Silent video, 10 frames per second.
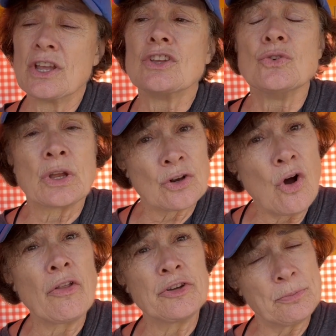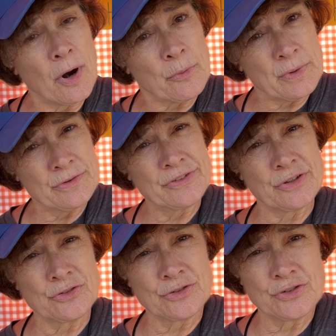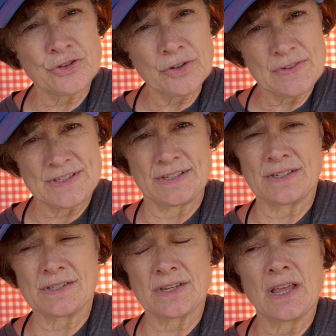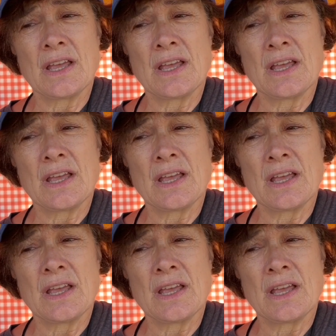You can call the Department of Social Services.